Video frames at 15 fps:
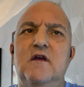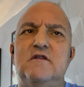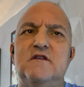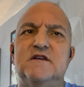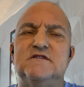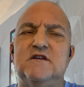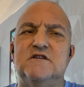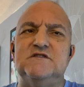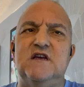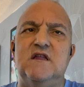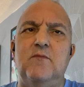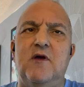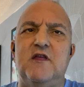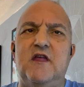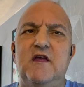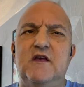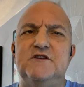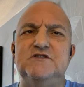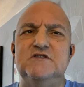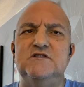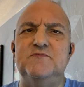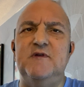discuss any
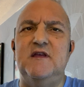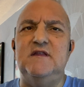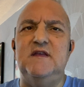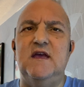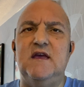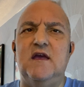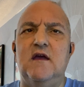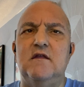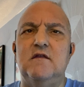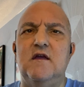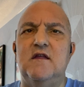medications being taken